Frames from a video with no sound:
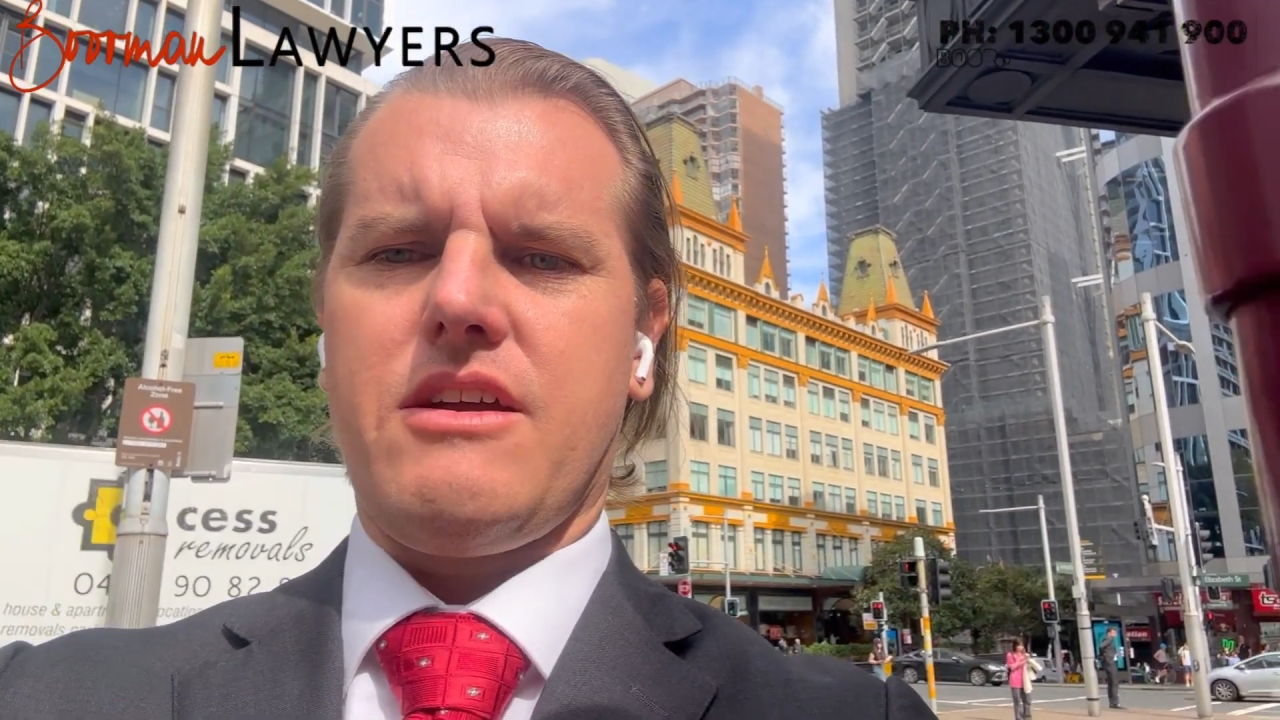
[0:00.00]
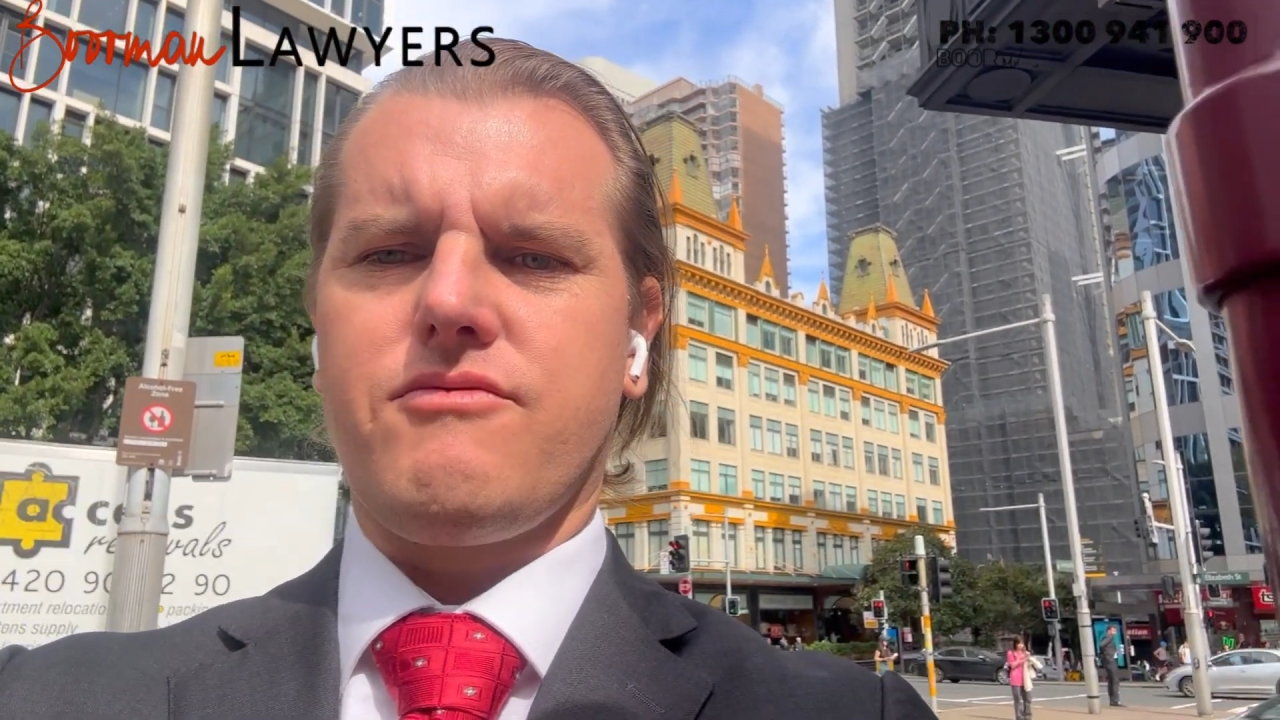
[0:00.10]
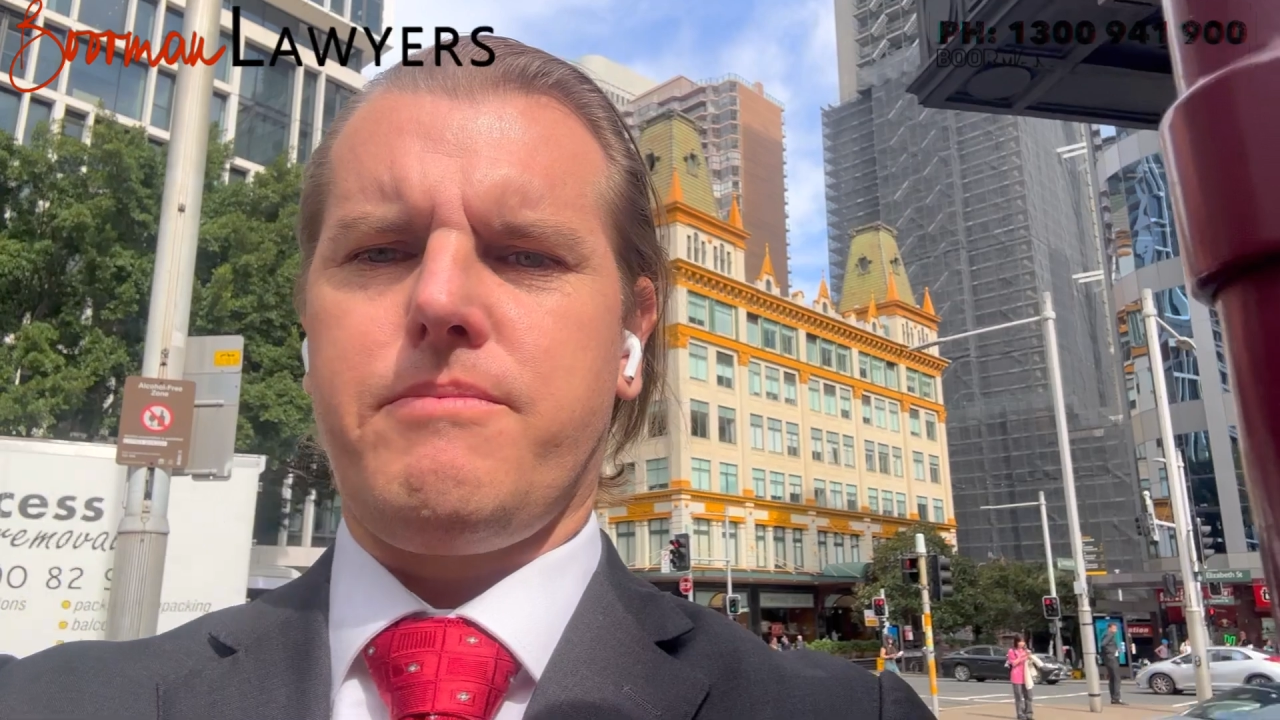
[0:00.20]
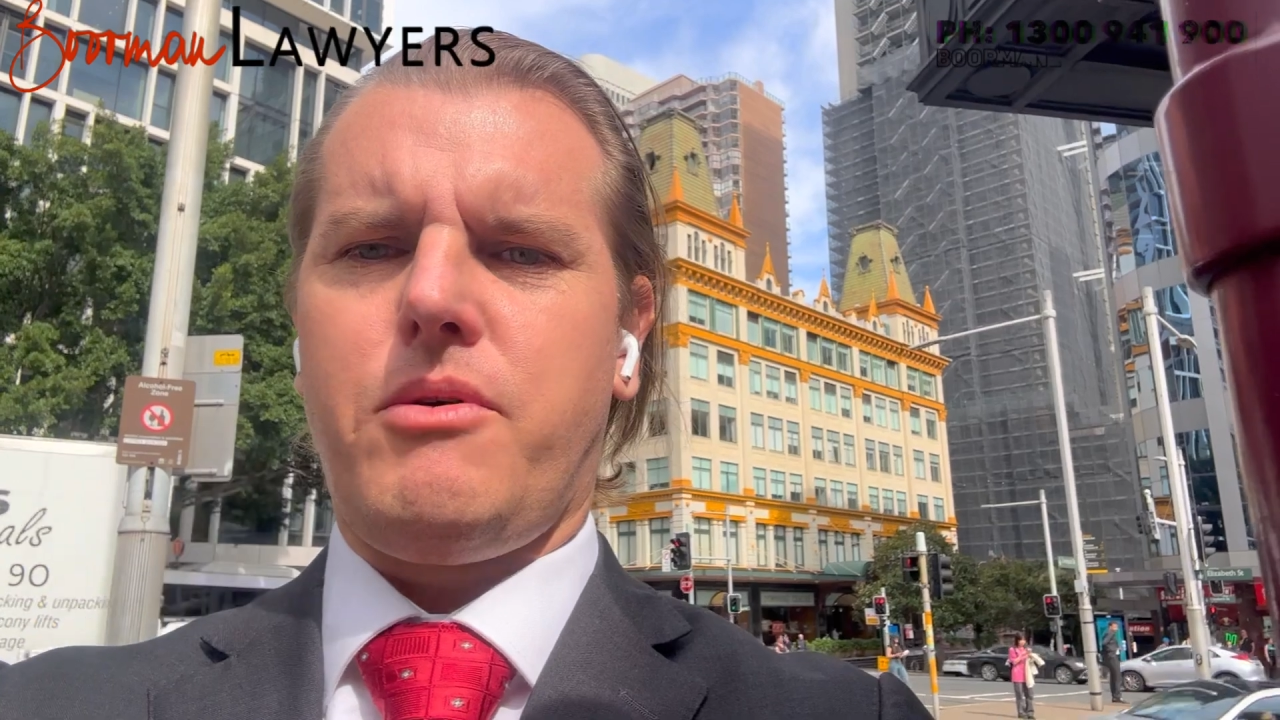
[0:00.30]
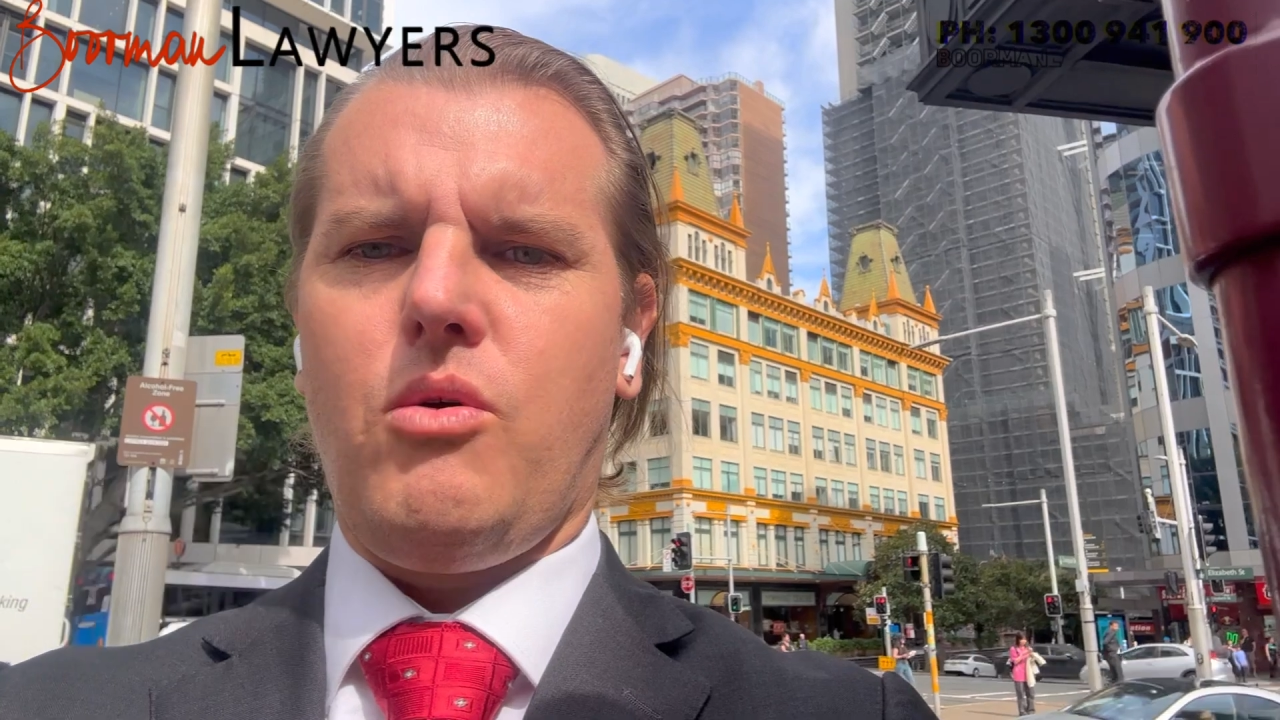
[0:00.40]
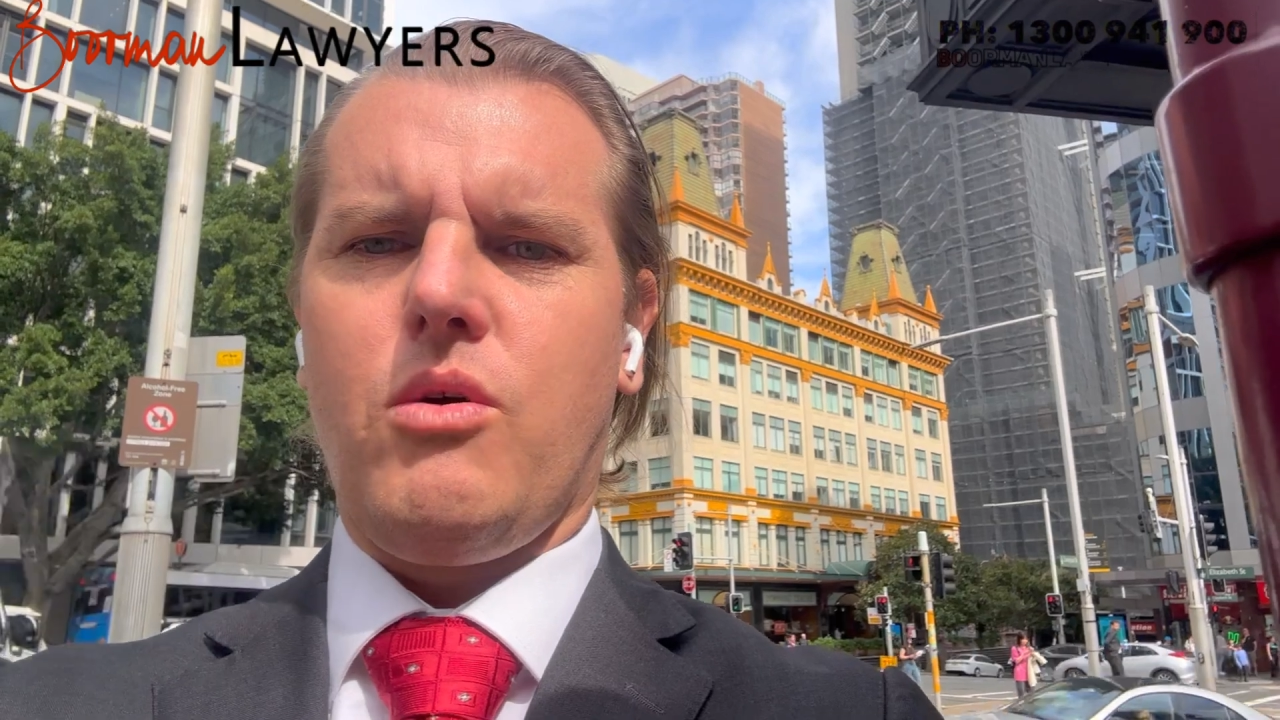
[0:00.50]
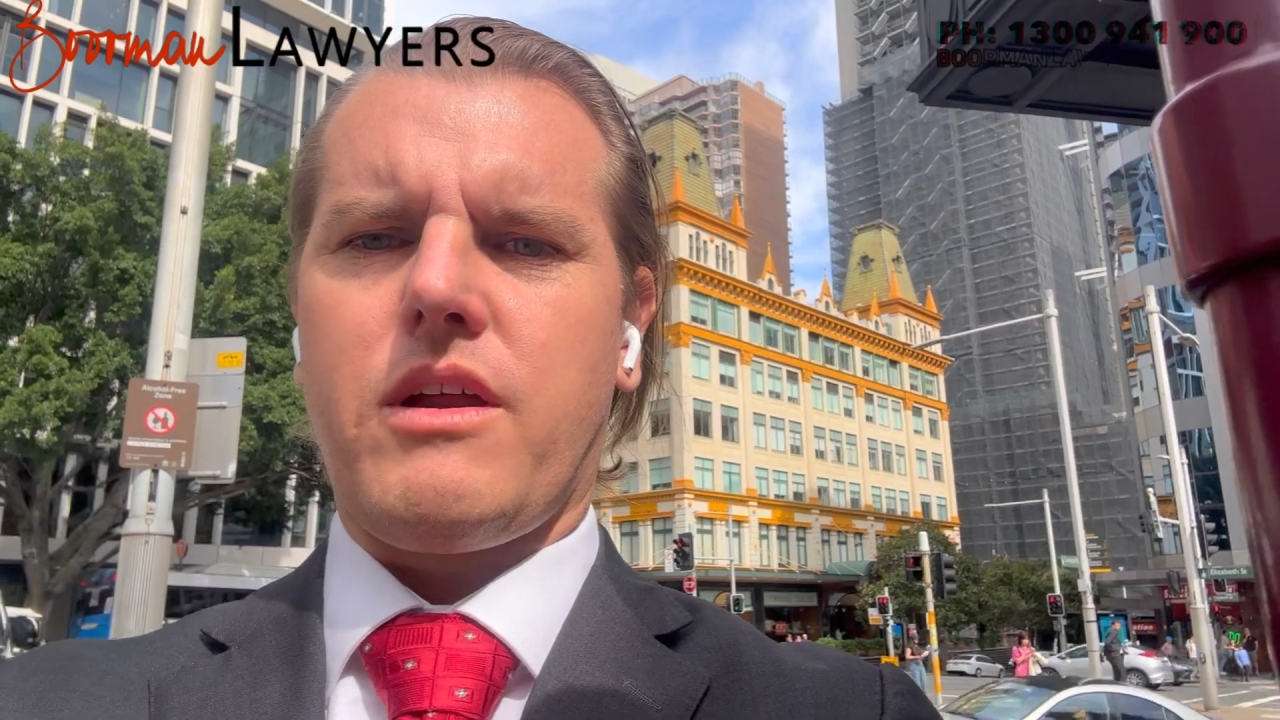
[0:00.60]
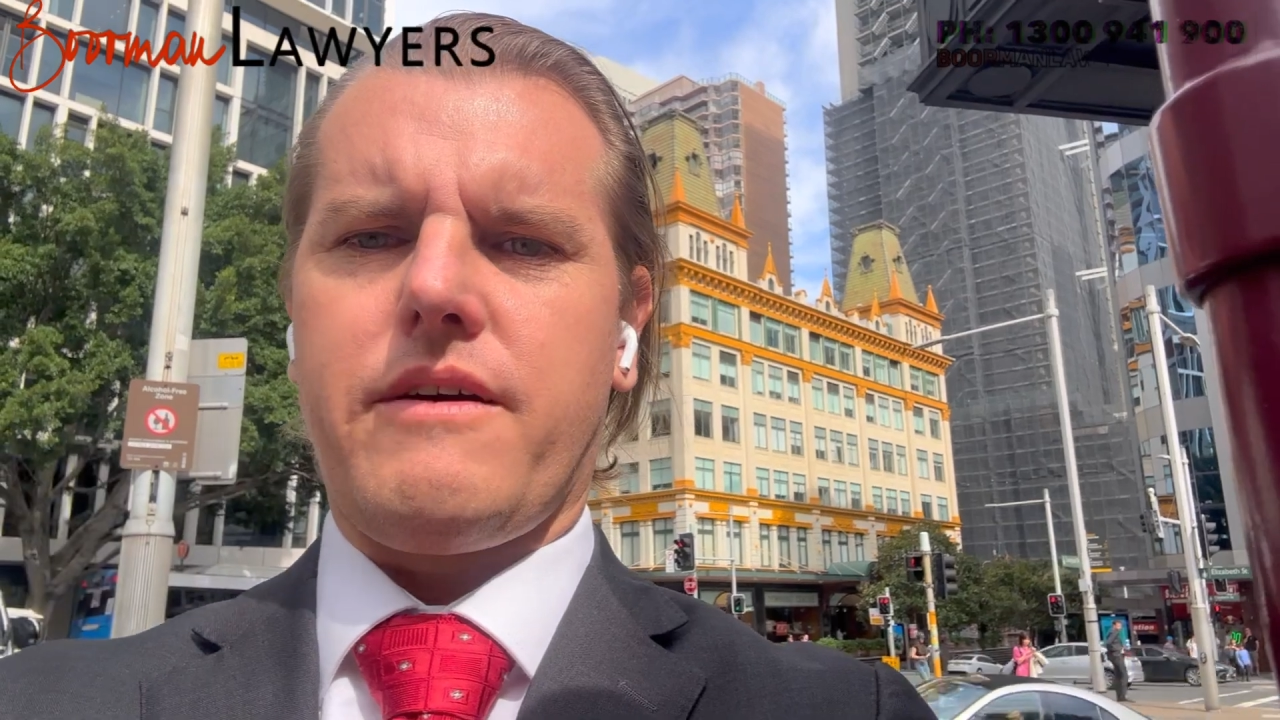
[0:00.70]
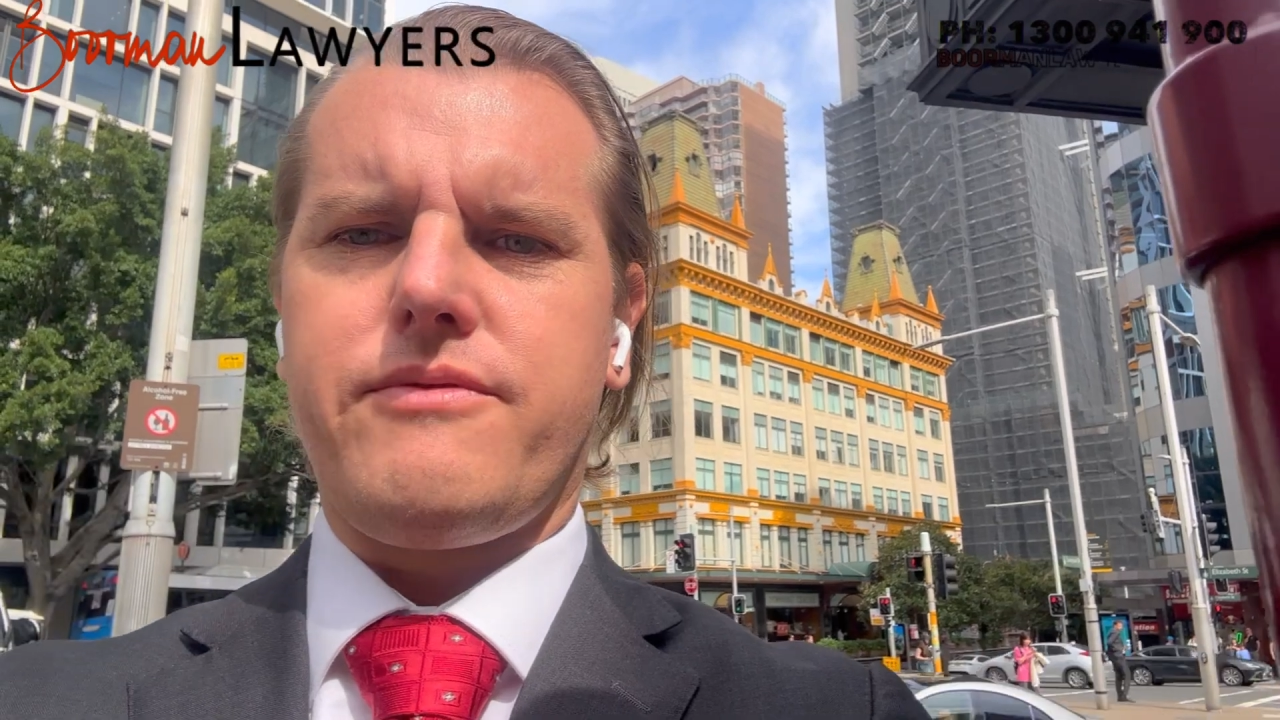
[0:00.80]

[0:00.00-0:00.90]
reporter